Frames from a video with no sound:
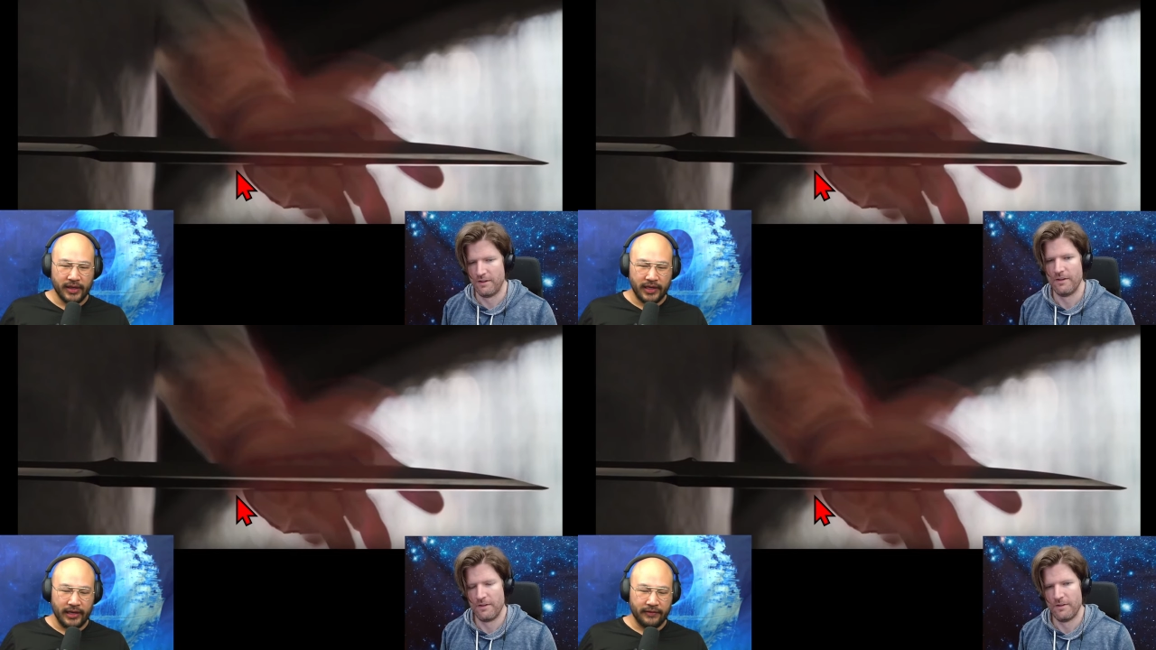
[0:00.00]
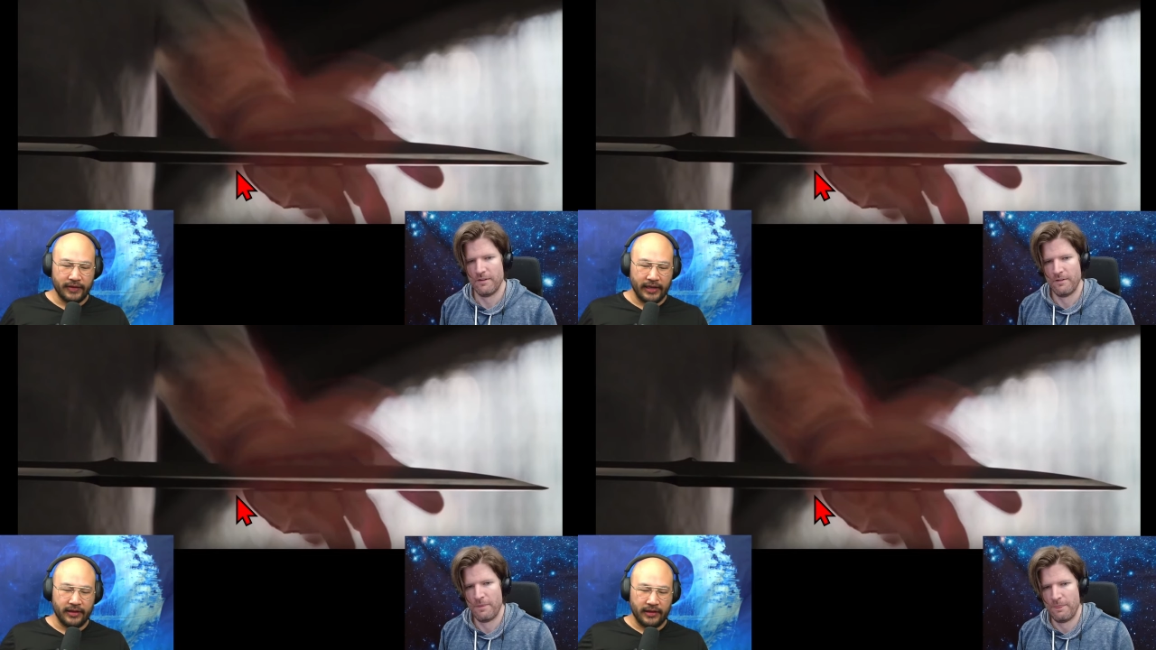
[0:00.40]
Speaker 1: if
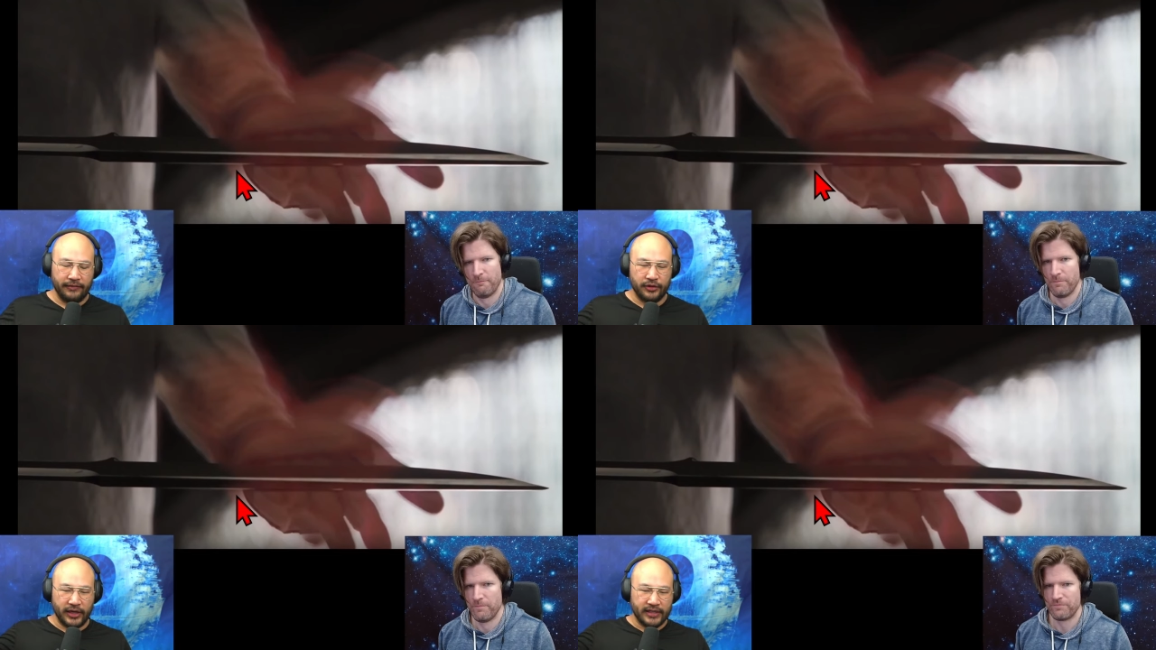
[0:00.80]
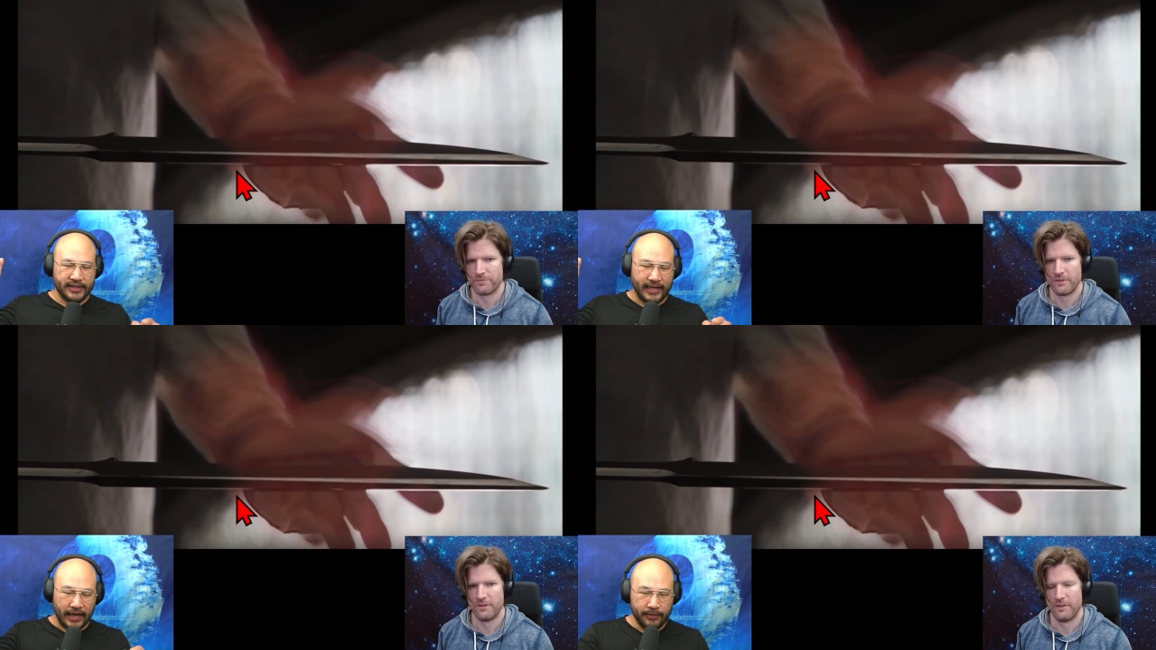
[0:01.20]
like if you try to
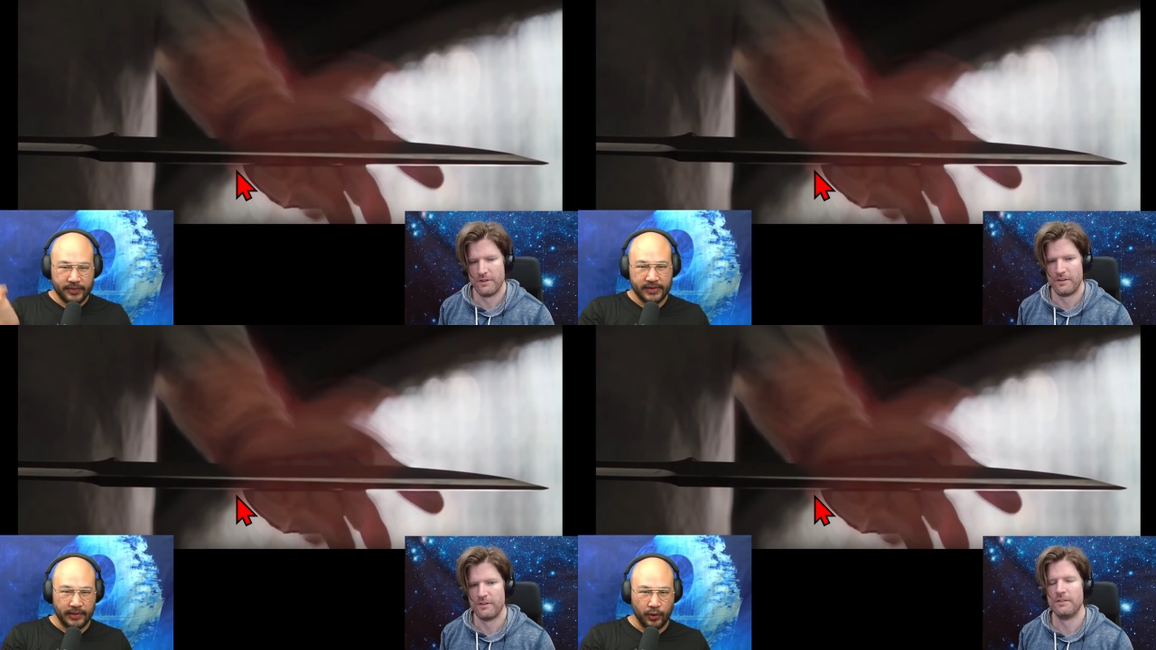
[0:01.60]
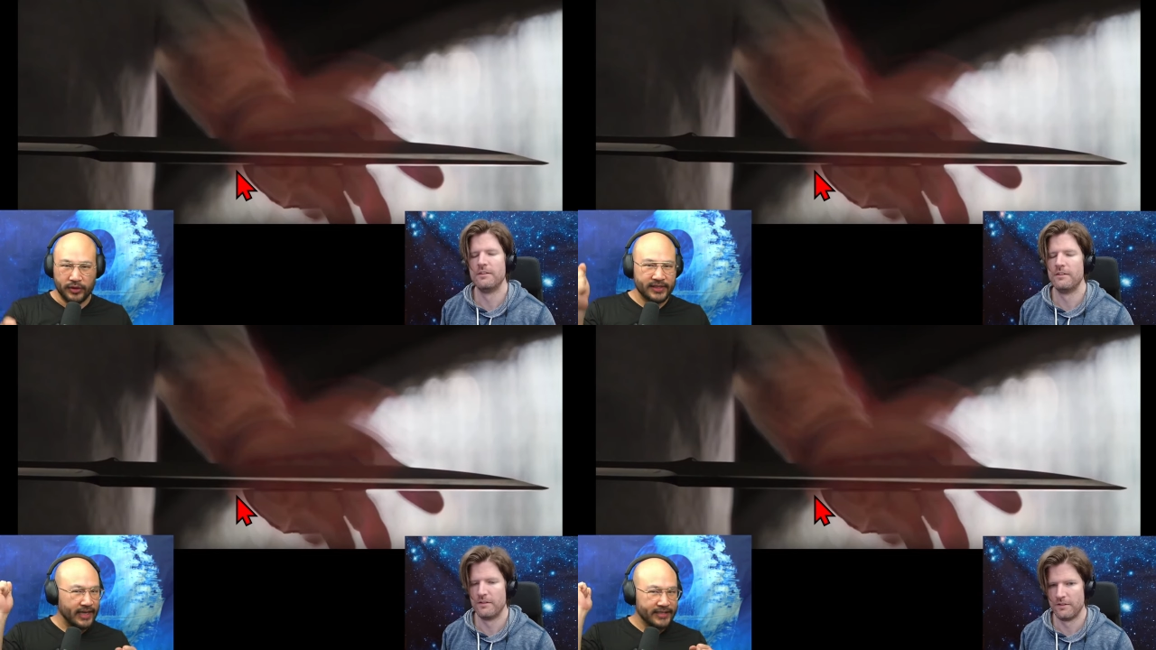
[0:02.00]
stab some or
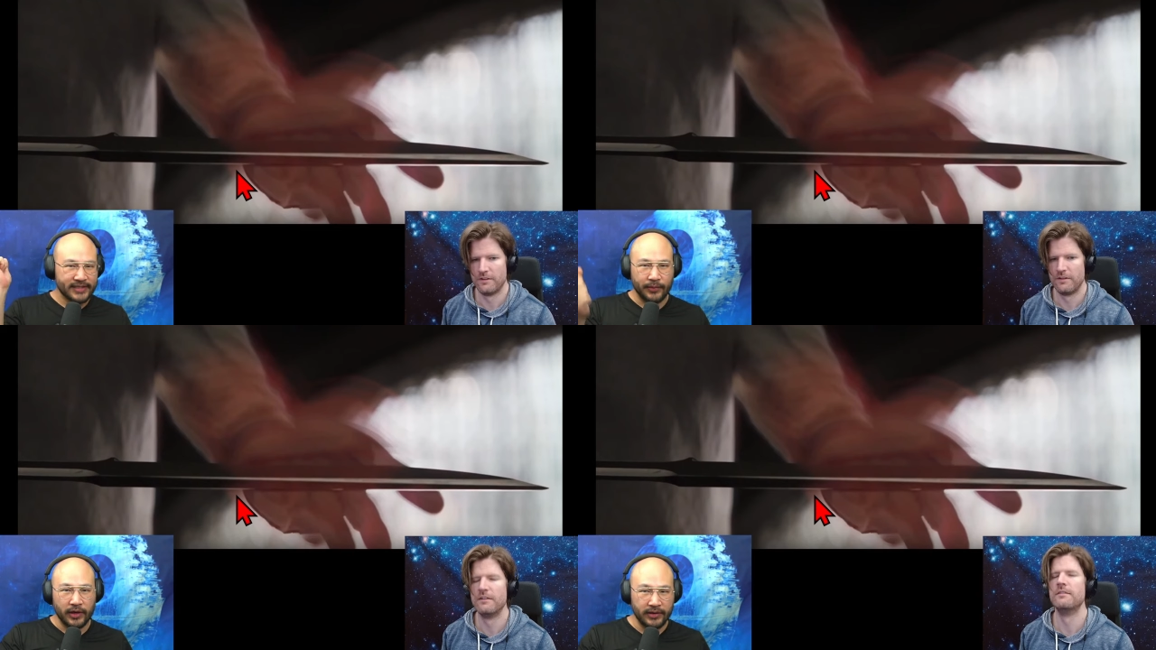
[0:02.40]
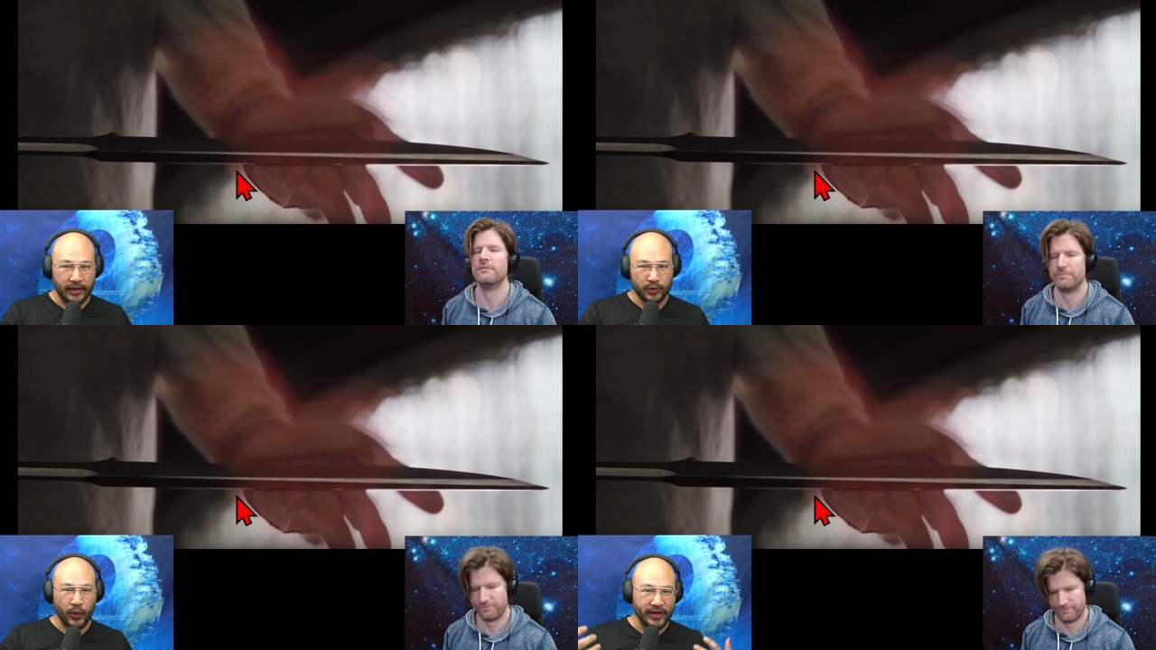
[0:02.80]
slash someone that
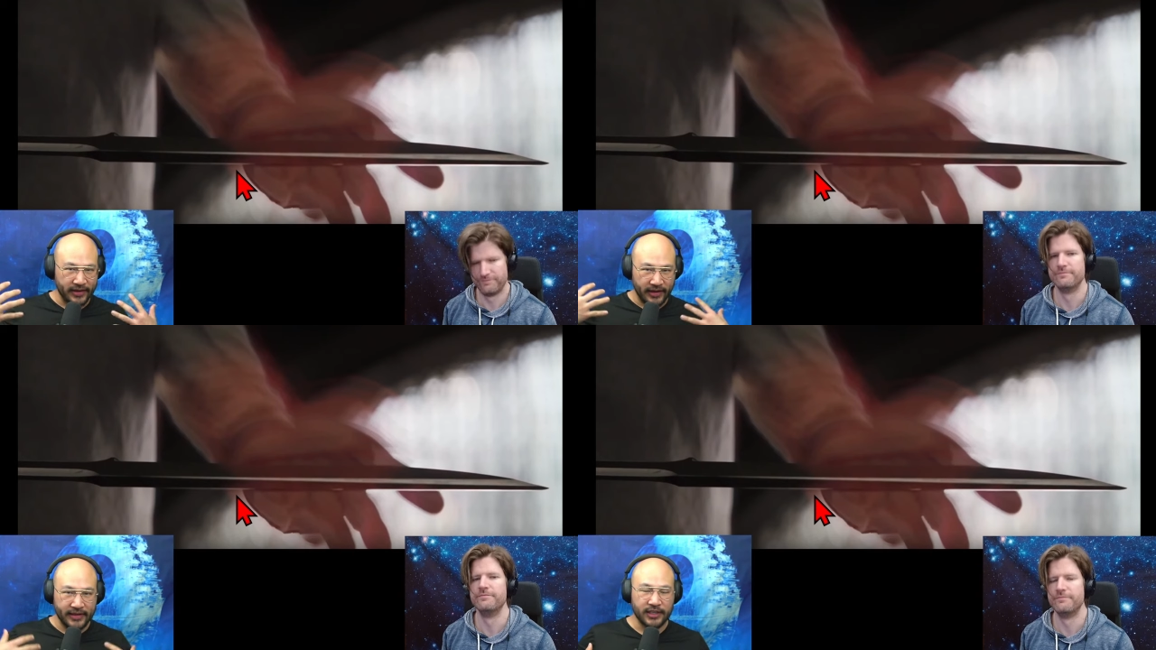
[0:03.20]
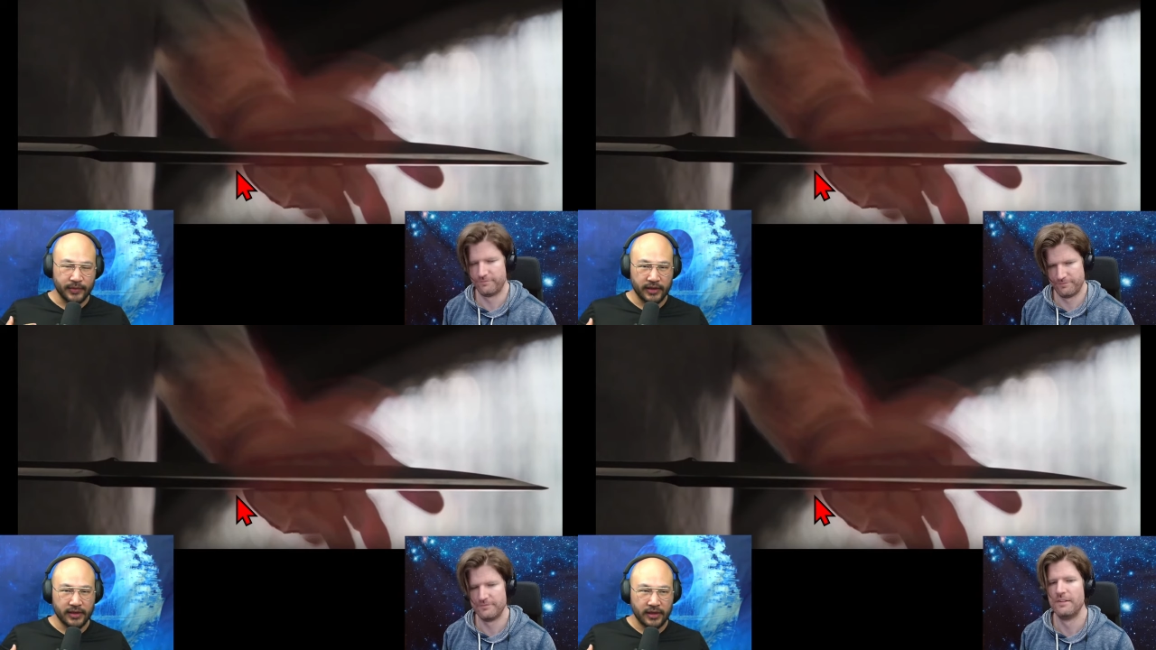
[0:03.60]
was wearing the knight's
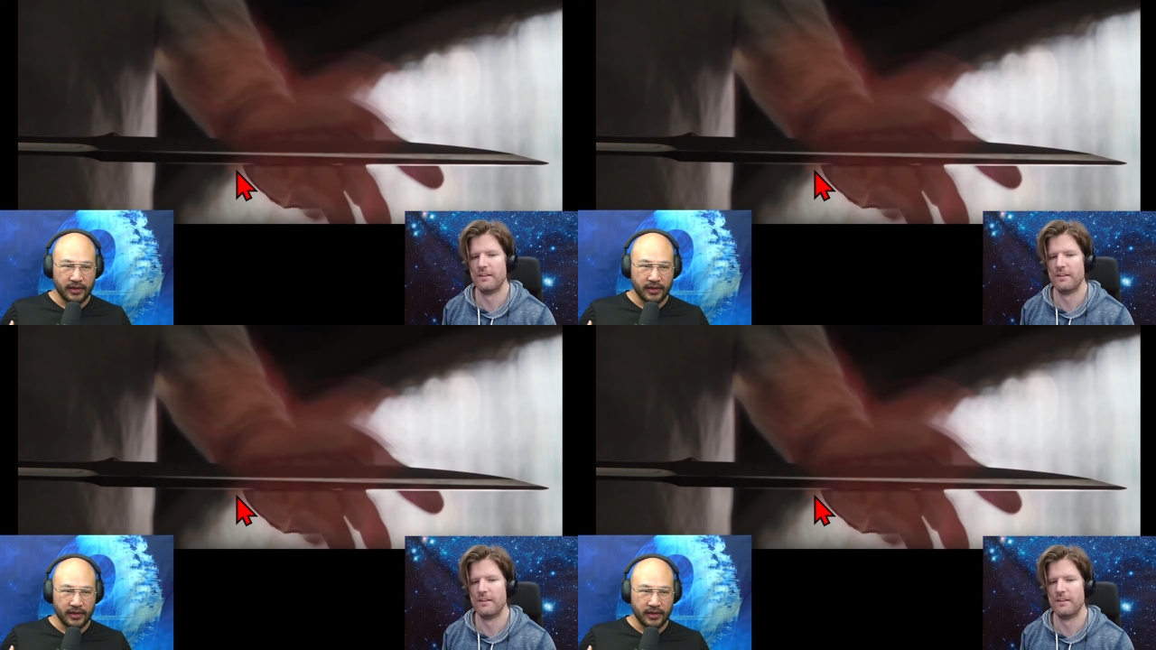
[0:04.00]
armor,